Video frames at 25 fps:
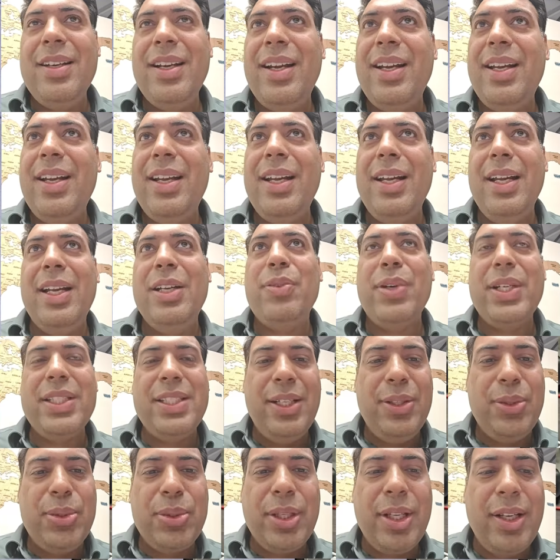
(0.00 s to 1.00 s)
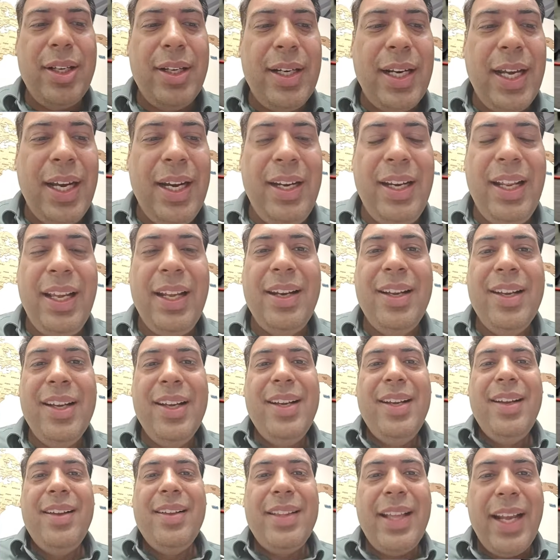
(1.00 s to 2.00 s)
it was in 2019.
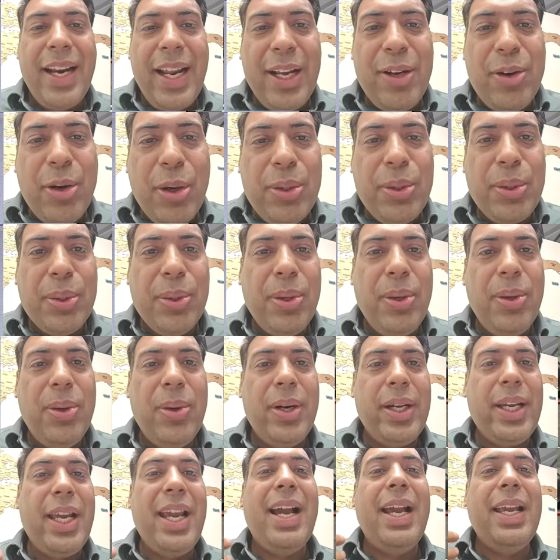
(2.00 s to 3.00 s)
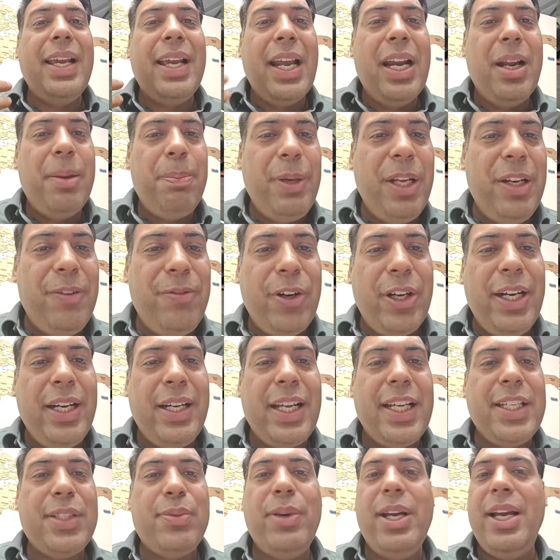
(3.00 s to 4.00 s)
Then I got to know, okay, I can appeal for
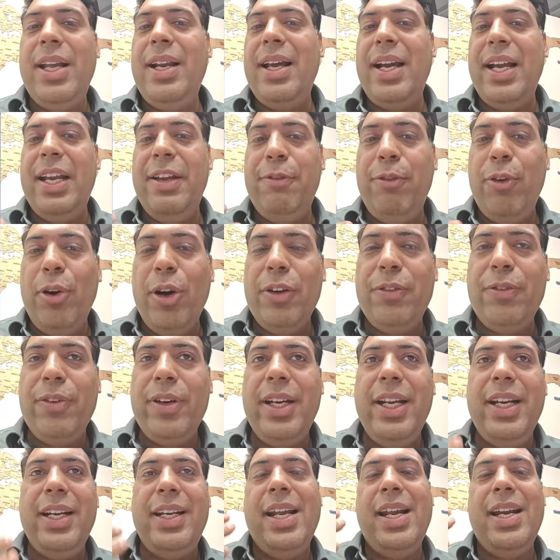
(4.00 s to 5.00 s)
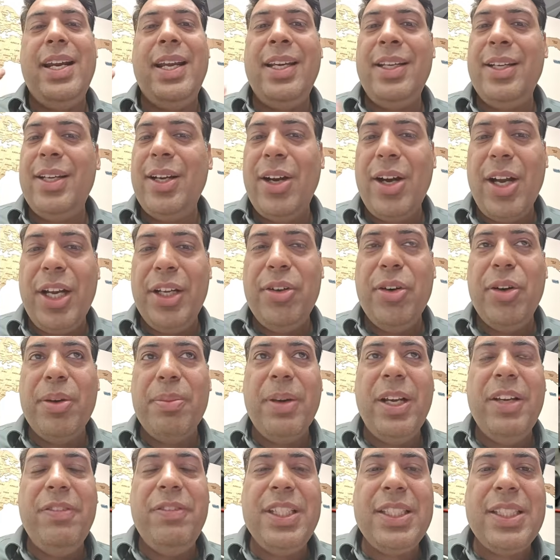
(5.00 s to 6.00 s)
it as well. I fought for it, and I got
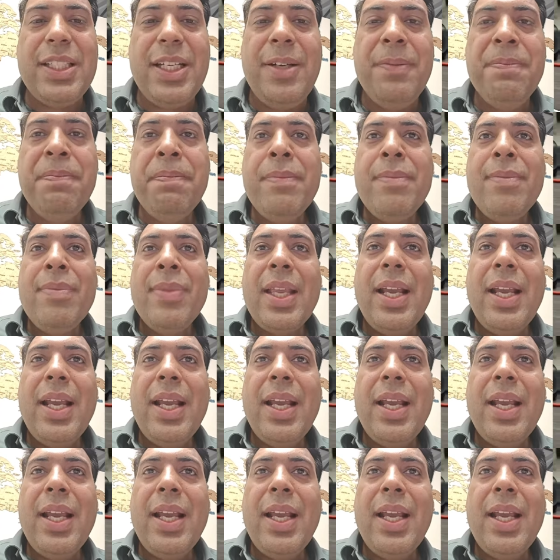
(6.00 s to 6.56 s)
my visa.